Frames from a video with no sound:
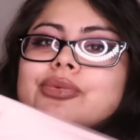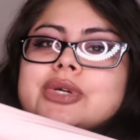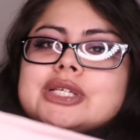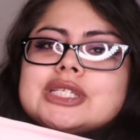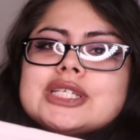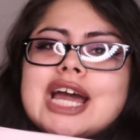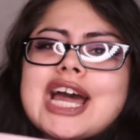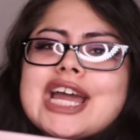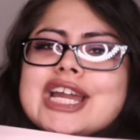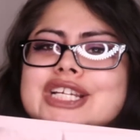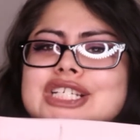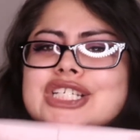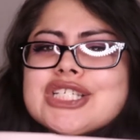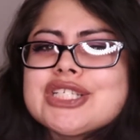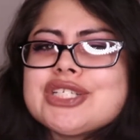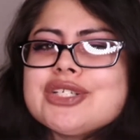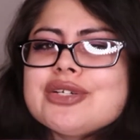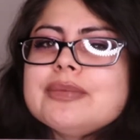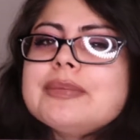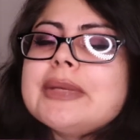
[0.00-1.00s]
which I
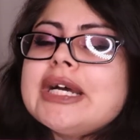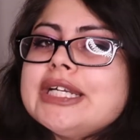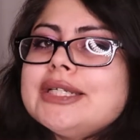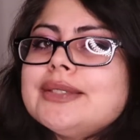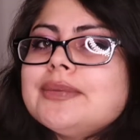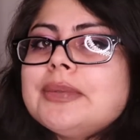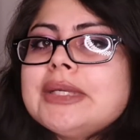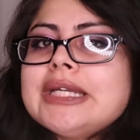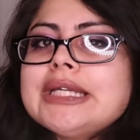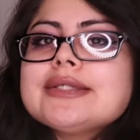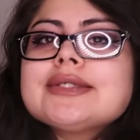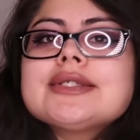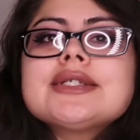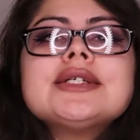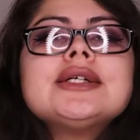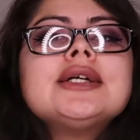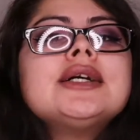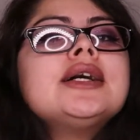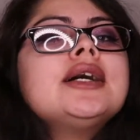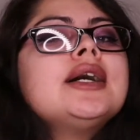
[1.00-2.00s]
actually don't mind pink.
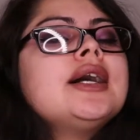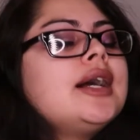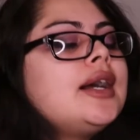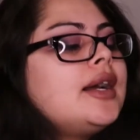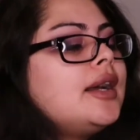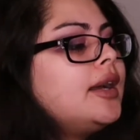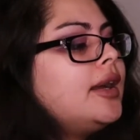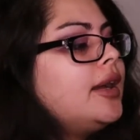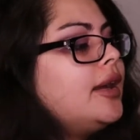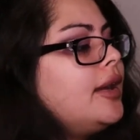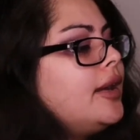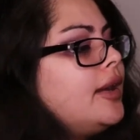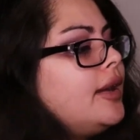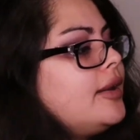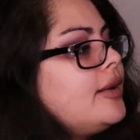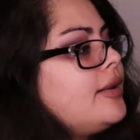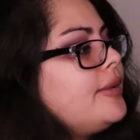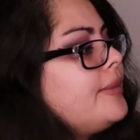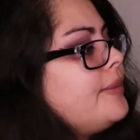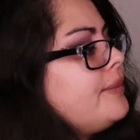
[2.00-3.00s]

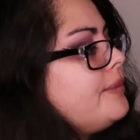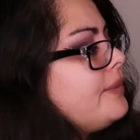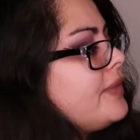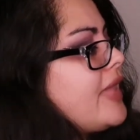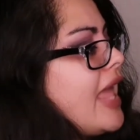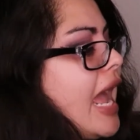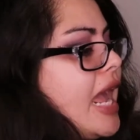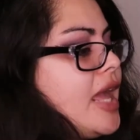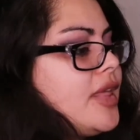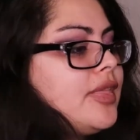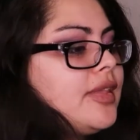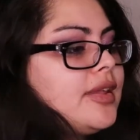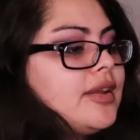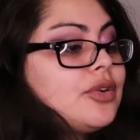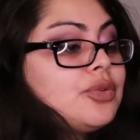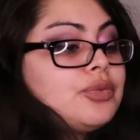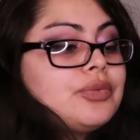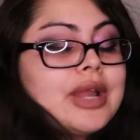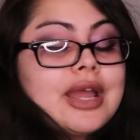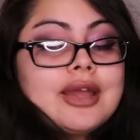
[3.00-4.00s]
Um, I
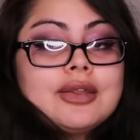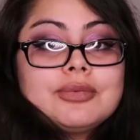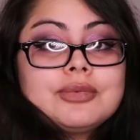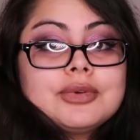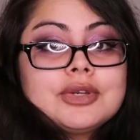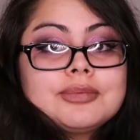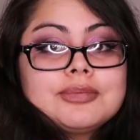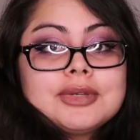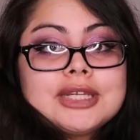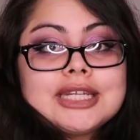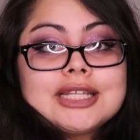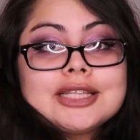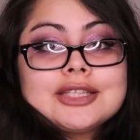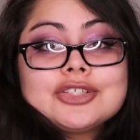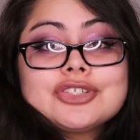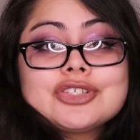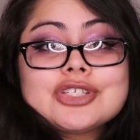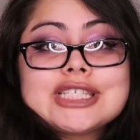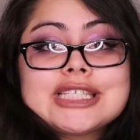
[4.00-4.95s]
think red would have been a little